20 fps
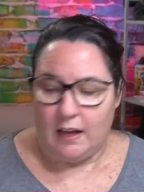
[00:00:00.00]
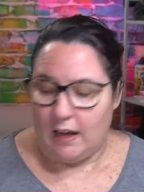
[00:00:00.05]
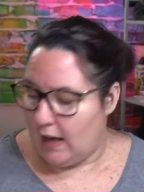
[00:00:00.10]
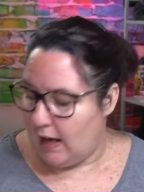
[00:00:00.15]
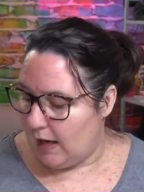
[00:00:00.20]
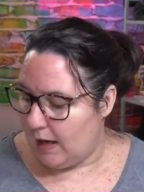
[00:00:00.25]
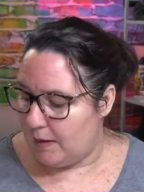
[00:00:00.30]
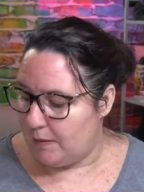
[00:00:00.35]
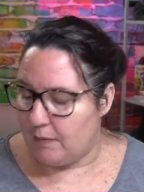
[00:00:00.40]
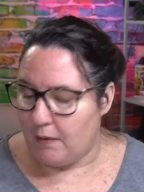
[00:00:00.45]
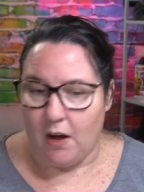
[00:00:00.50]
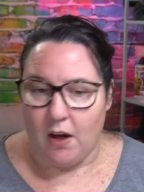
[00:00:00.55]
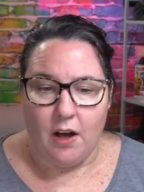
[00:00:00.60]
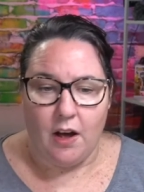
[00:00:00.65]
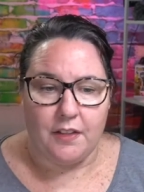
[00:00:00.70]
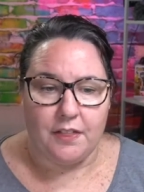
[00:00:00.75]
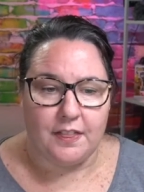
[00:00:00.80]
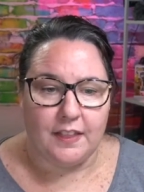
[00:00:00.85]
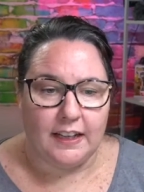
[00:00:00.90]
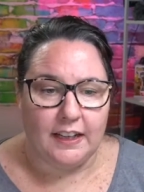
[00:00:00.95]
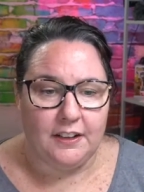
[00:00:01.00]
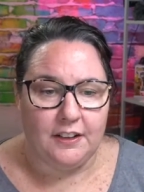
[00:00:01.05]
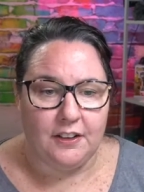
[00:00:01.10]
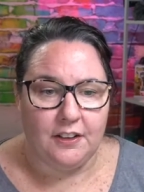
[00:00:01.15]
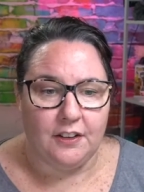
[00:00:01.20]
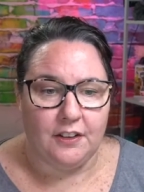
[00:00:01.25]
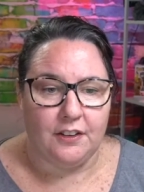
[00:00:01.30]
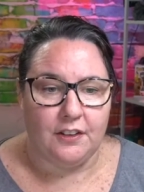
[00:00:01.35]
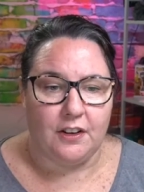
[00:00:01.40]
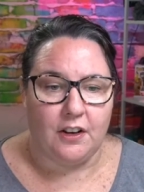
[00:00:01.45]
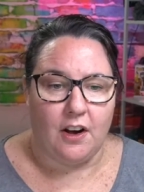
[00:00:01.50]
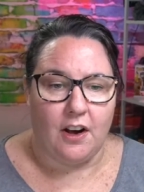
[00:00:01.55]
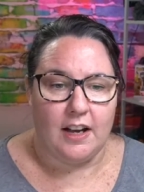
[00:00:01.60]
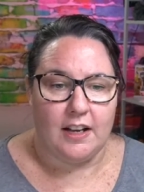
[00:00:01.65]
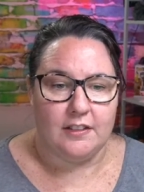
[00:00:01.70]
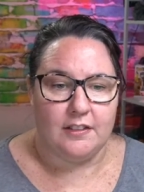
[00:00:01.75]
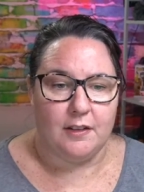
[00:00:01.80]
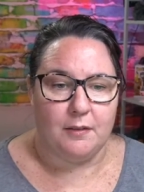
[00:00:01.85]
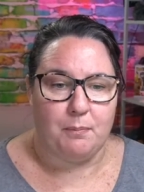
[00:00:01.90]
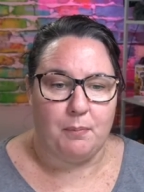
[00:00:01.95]
Um, oh, thank you
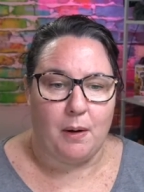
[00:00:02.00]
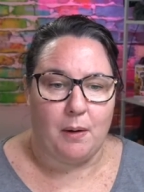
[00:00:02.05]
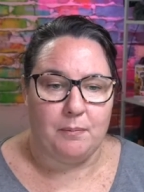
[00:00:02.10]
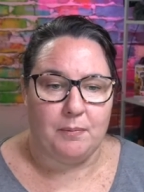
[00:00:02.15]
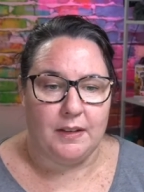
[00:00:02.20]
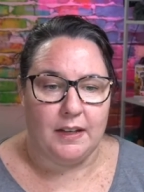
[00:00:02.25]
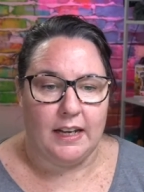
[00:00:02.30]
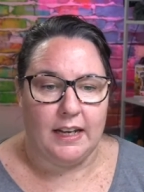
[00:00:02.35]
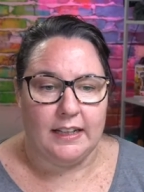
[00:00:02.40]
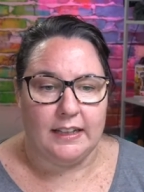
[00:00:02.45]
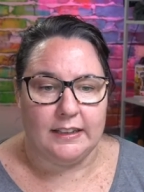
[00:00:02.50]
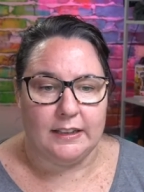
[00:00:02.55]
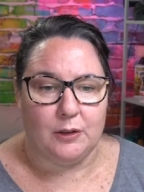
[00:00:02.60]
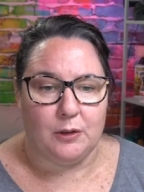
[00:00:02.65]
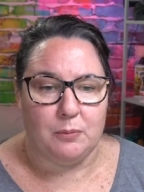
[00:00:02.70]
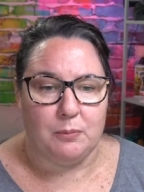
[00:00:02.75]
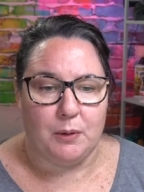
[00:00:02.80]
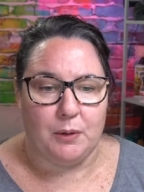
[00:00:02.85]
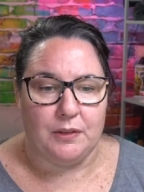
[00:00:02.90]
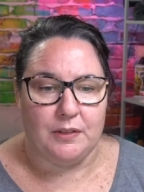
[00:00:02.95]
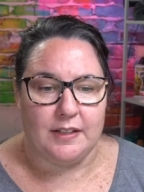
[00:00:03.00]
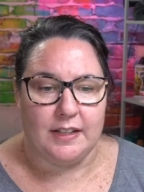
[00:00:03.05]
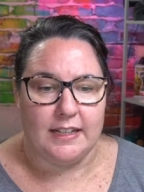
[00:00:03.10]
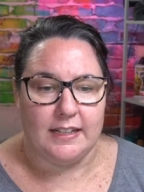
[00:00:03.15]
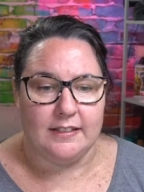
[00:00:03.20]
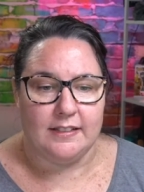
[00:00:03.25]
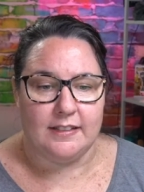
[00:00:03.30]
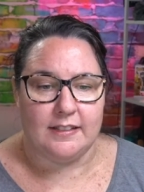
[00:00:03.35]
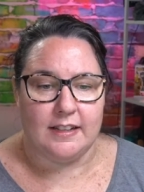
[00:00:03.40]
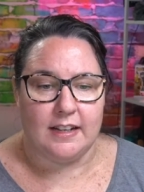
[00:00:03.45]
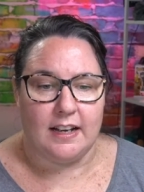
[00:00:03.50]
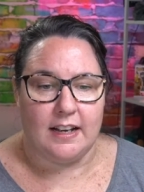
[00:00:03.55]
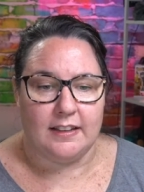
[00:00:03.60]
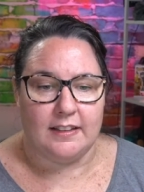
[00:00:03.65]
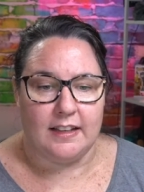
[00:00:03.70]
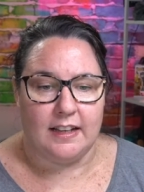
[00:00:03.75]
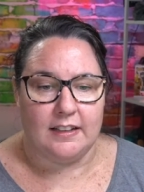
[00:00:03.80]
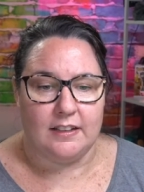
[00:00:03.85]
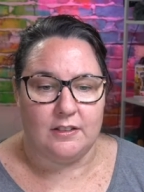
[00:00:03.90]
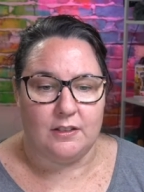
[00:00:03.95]
guys. You popped in Little Moo's
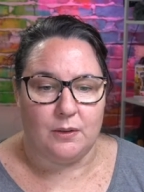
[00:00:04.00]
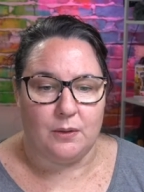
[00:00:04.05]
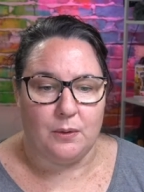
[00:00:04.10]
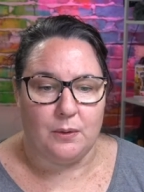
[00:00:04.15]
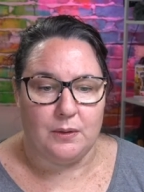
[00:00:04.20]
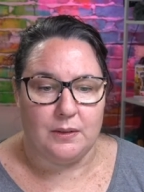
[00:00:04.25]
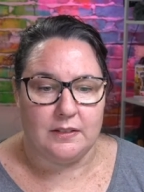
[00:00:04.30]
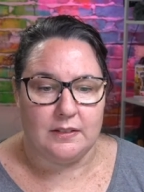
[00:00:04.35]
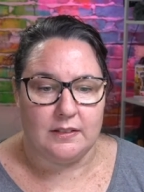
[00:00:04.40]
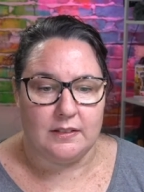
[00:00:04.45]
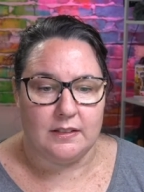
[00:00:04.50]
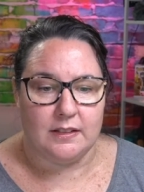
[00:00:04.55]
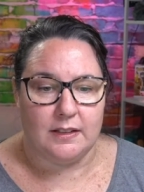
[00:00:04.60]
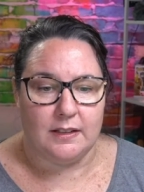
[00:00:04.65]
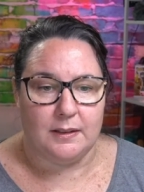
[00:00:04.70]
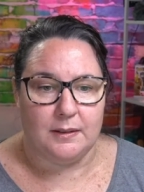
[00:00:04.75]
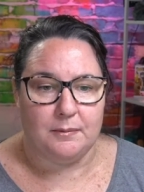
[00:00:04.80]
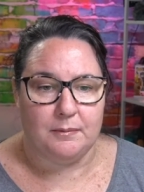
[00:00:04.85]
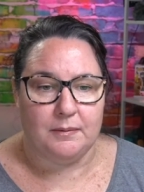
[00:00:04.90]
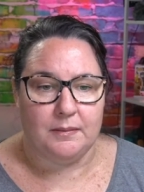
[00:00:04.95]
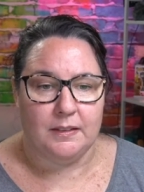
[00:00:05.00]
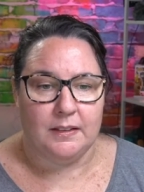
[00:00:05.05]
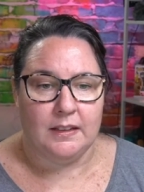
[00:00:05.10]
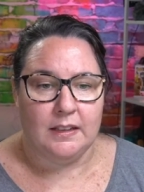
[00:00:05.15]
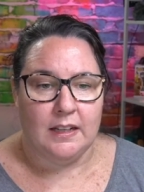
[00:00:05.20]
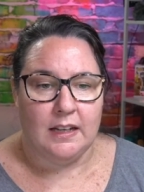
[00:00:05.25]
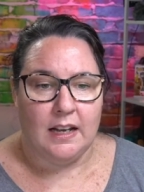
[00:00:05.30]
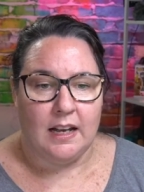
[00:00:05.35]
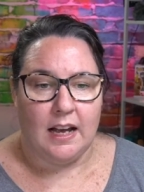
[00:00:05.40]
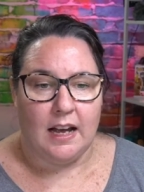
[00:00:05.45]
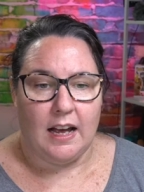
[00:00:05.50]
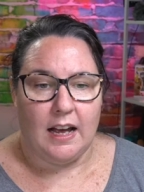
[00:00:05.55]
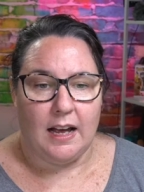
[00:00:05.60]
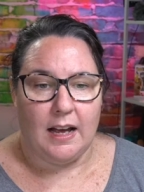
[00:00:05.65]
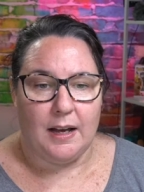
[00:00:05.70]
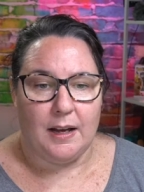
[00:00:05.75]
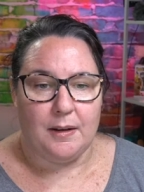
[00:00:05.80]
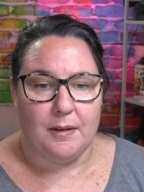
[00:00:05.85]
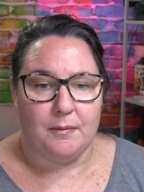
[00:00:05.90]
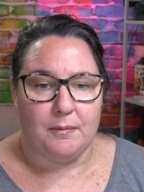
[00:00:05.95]
Insta. That is awesome.
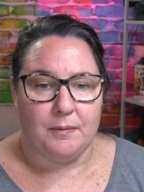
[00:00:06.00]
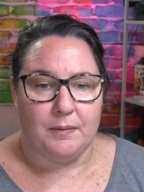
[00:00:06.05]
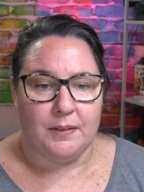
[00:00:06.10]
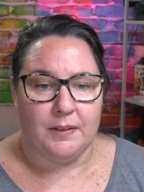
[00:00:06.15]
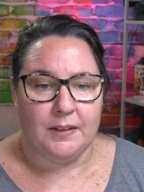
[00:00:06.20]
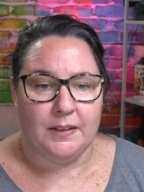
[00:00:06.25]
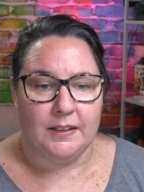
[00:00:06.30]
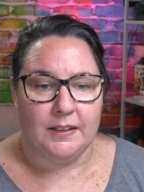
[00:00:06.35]
Um,